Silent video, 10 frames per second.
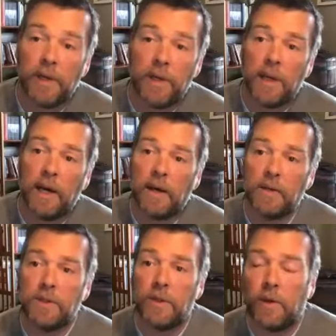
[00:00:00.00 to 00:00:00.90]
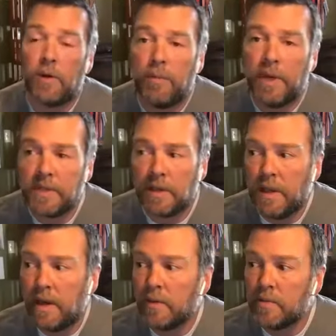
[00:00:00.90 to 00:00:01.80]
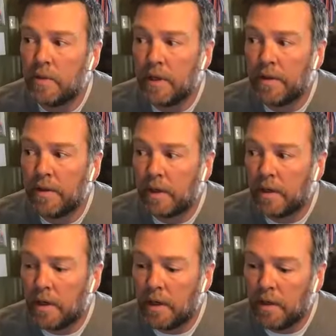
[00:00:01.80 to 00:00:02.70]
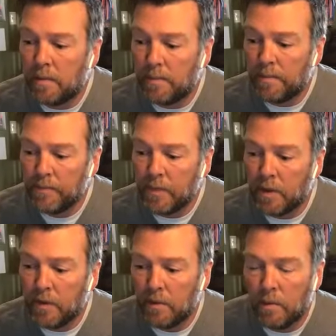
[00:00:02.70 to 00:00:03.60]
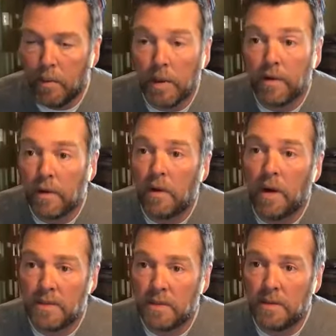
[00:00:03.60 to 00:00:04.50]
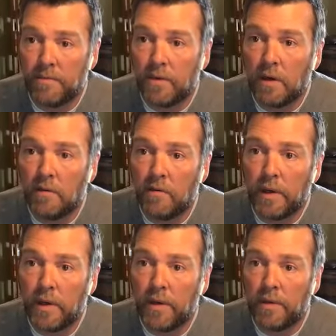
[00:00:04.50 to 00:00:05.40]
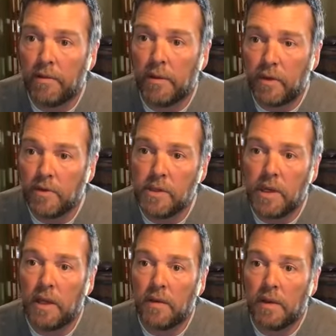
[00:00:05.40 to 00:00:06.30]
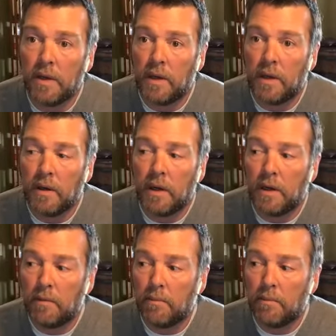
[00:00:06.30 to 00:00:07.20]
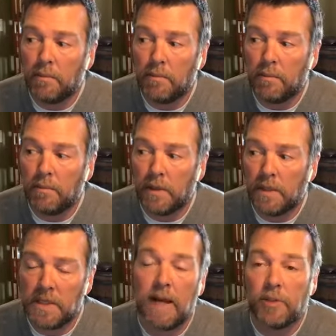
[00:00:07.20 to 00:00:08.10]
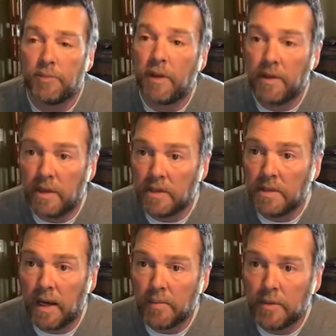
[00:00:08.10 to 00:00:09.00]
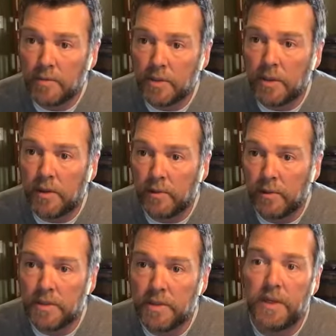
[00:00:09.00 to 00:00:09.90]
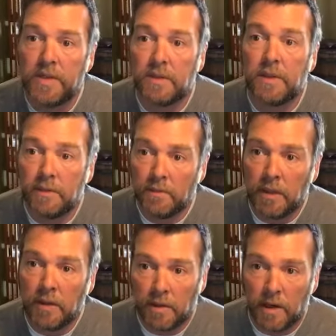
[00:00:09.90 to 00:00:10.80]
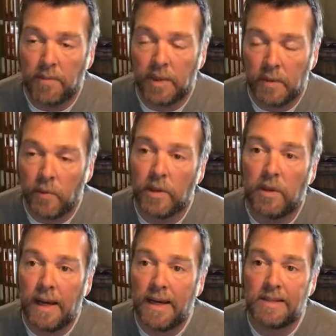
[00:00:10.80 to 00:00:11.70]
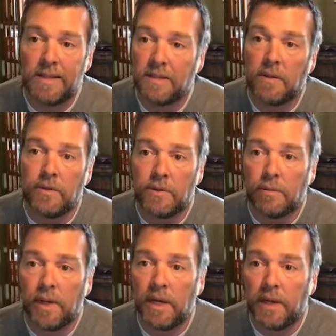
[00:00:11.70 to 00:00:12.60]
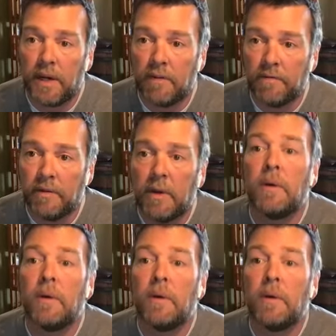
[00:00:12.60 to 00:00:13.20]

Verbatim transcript: bit, yeah. So basically, that was one of the um, one of the clauses involved with negotiating the um, establishment of the ESOP. So it was basically the company will, as these loans are paid off,